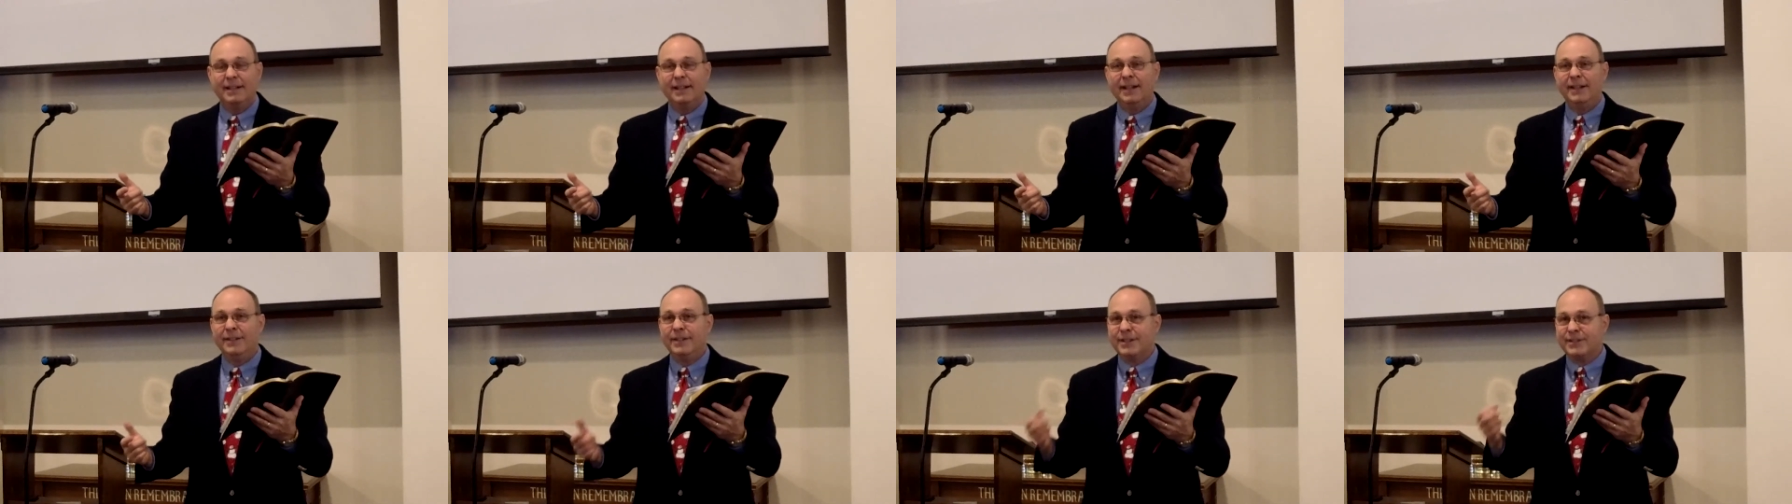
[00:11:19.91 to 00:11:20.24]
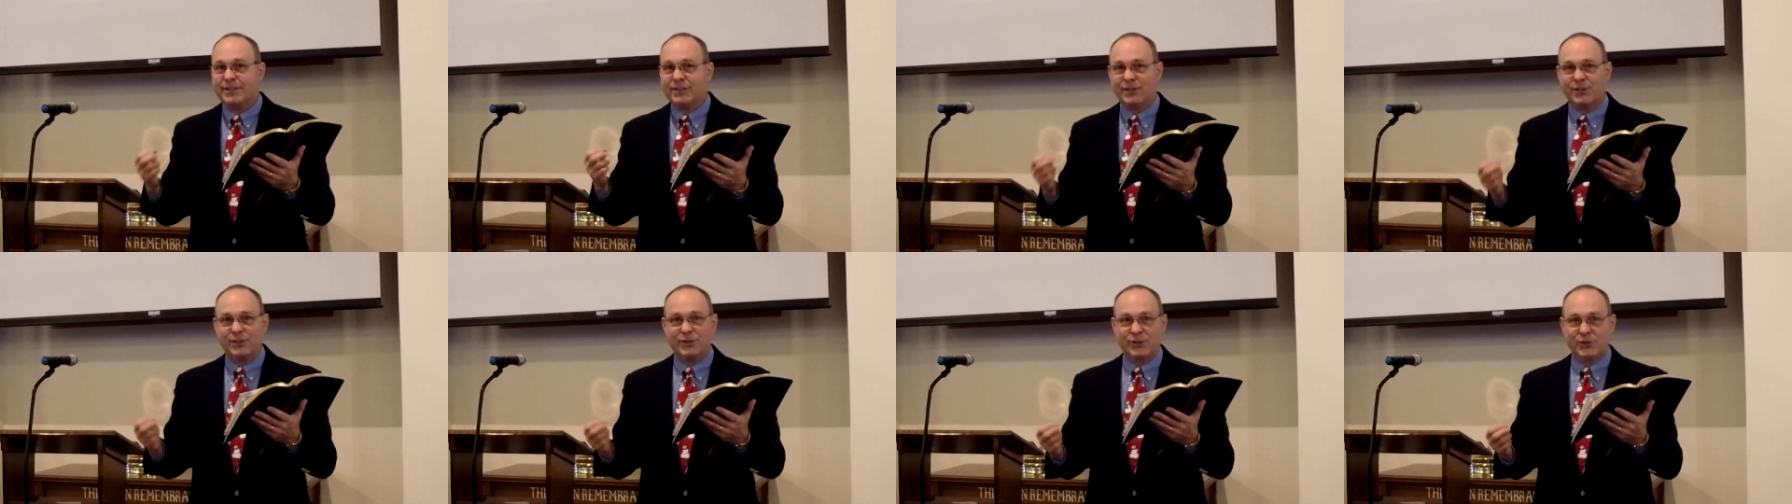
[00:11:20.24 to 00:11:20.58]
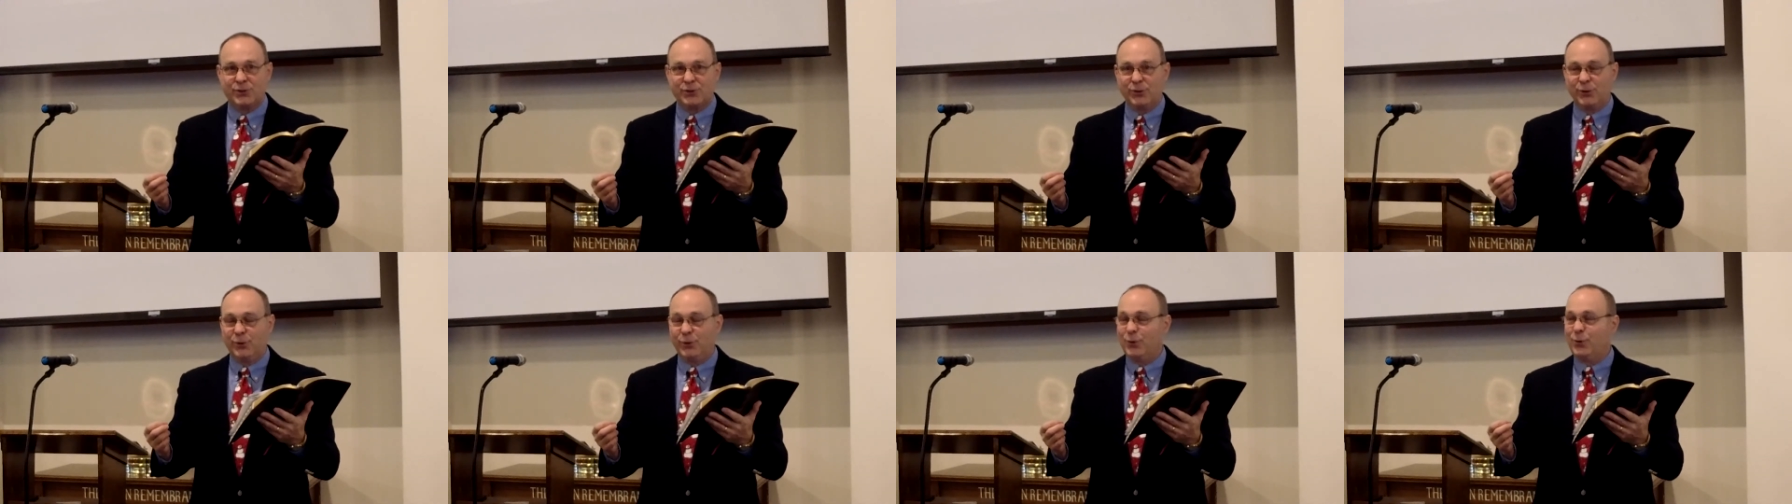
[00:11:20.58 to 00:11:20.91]
And this is
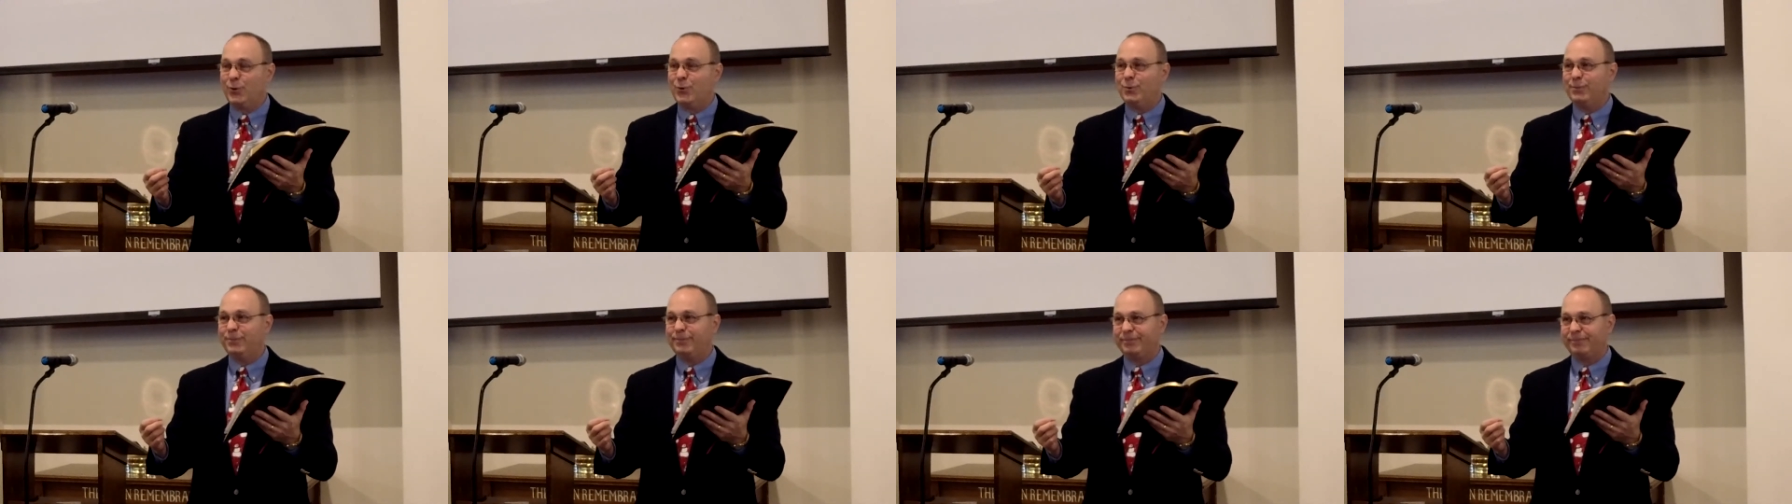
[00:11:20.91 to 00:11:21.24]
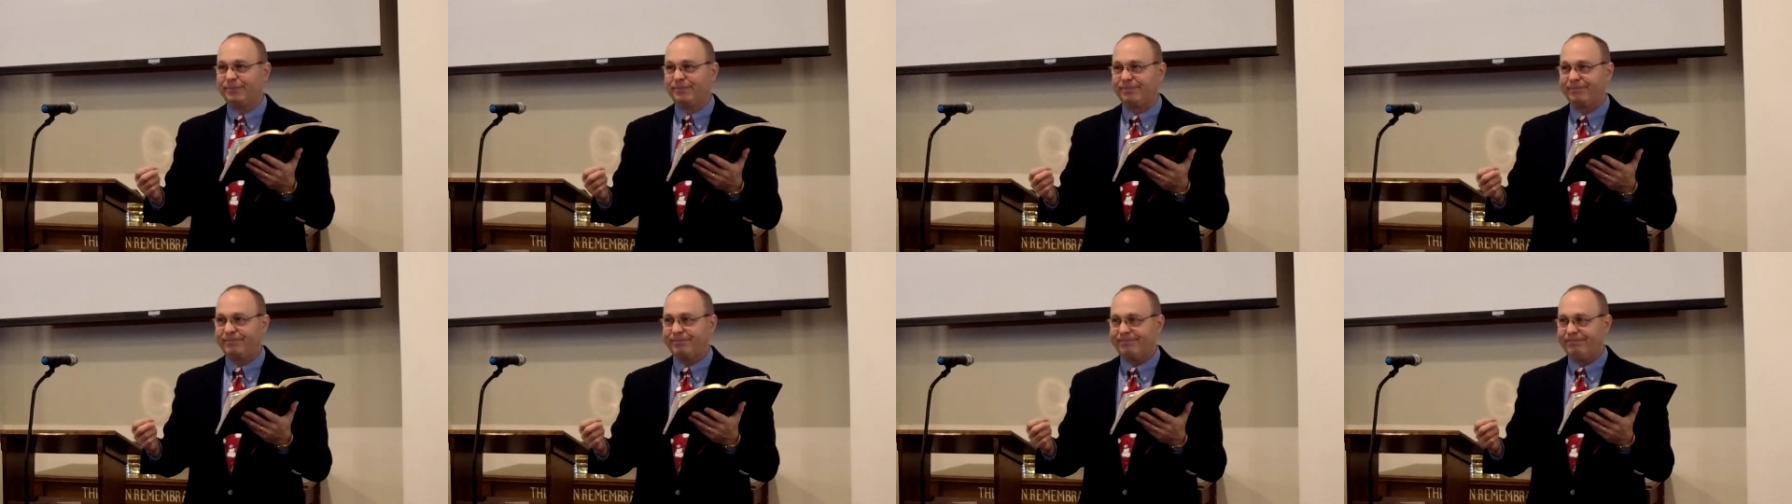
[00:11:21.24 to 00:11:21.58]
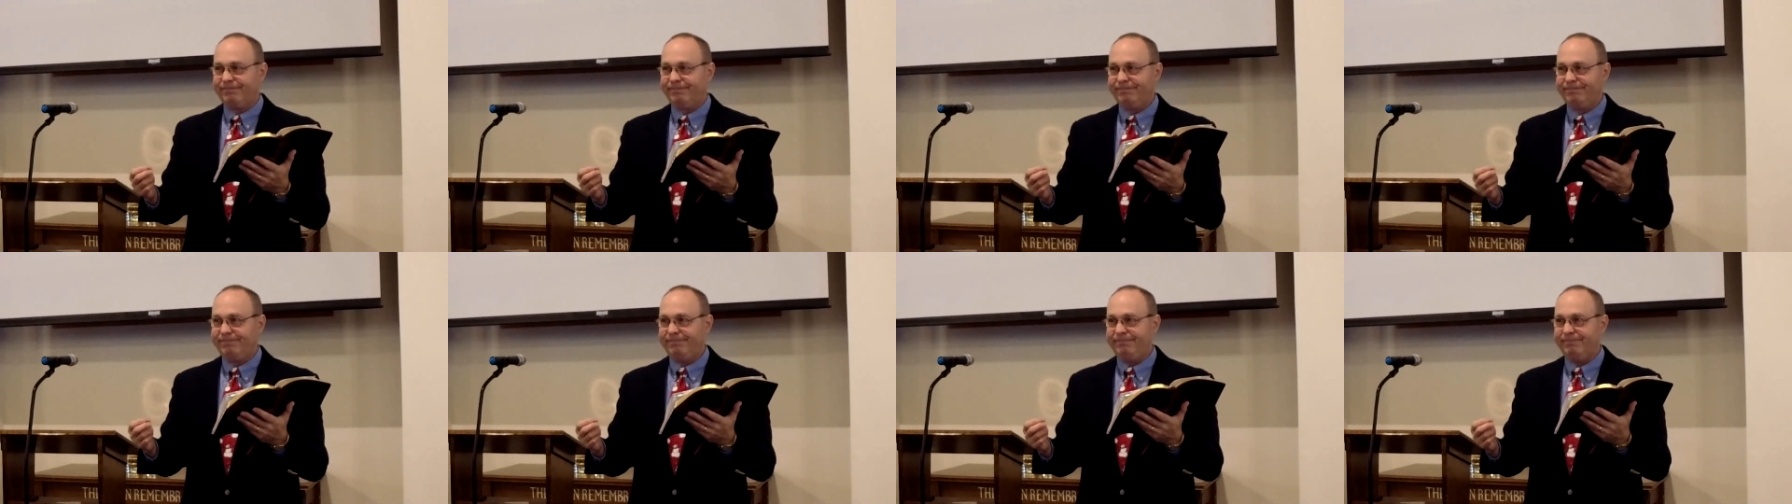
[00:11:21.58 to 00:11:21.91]
true
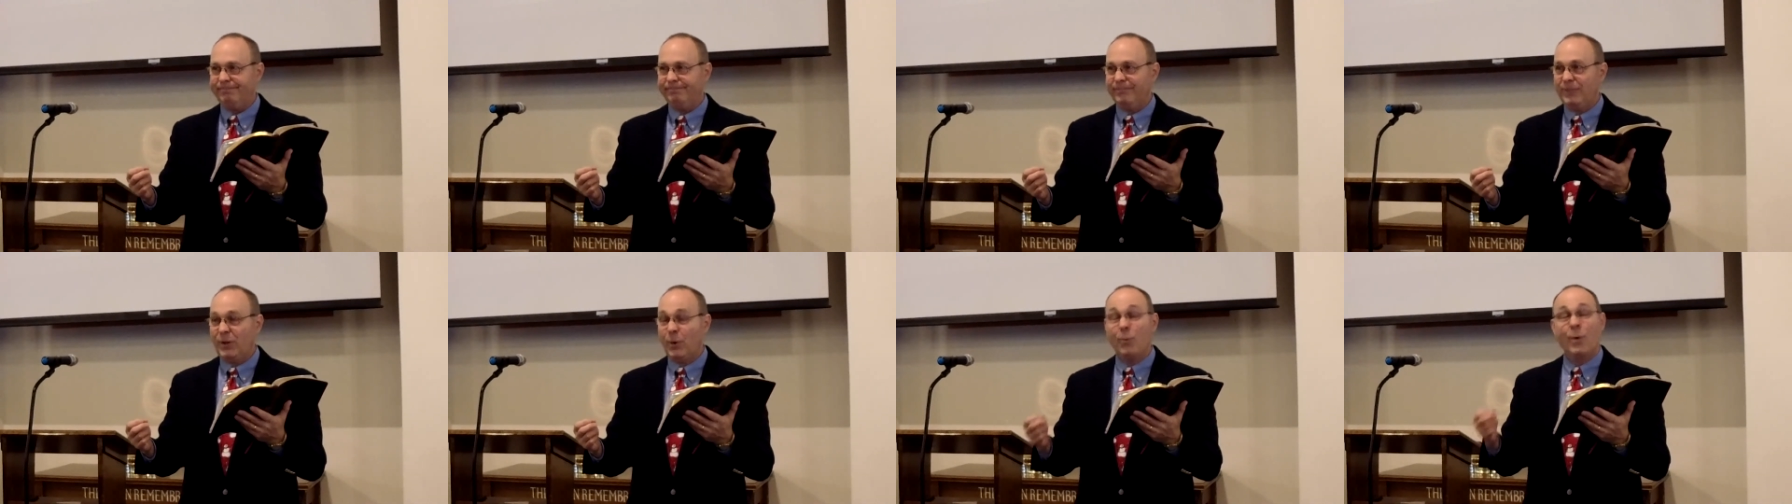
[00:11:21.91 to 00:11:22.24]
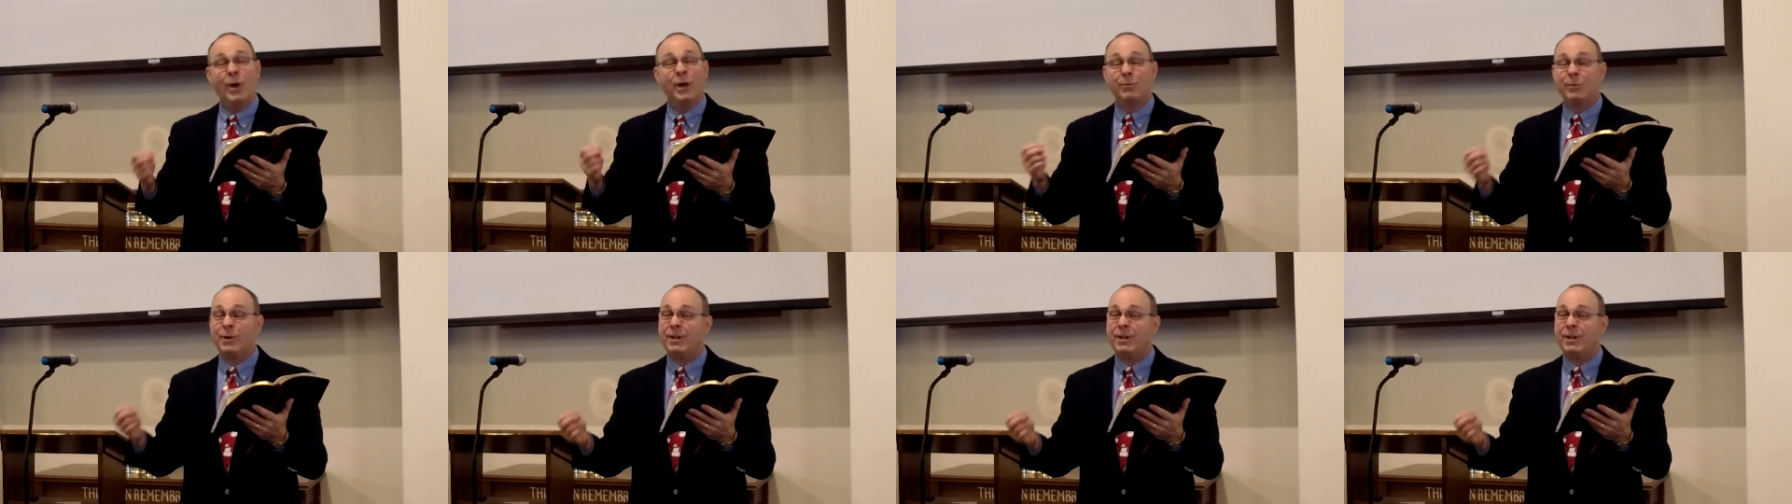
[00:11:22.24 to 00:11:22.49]
when